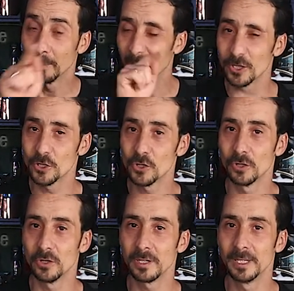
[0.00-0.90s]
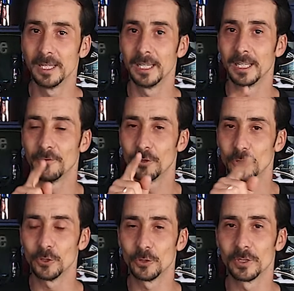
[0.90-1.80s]
make sure if you're
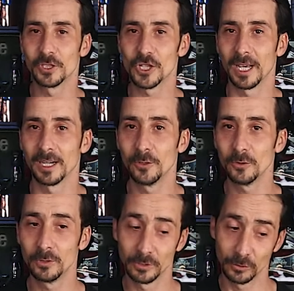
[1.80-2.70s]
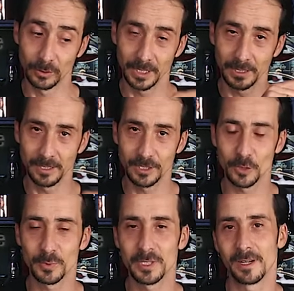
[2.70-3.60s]
new to the channel, to hit this
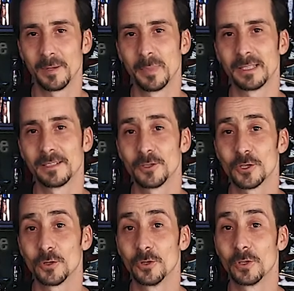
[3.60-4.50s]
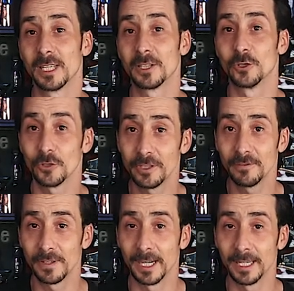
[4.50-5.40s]
subscribe button so you get
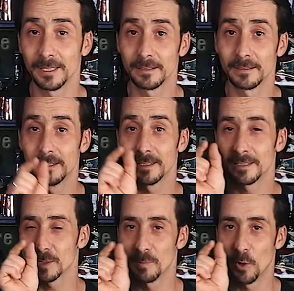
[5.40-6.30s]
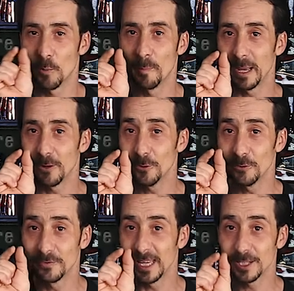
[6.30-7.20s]
notified. There's a small bell
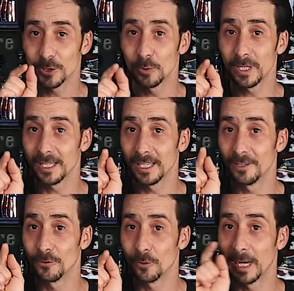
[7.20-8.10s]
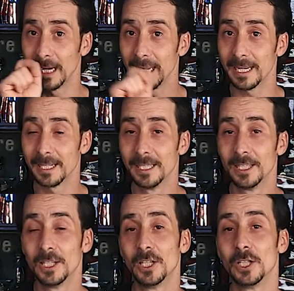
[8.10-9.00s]
next to it. If you click,
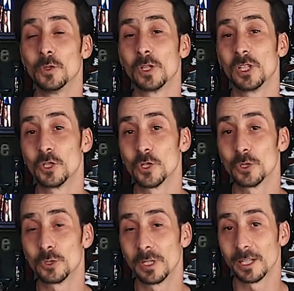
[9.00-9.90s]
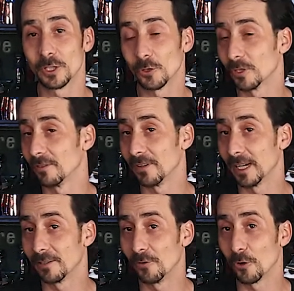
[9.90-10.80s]
you can choose to get
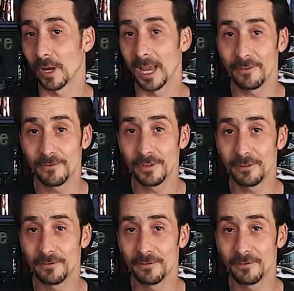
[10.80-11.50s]
notified for every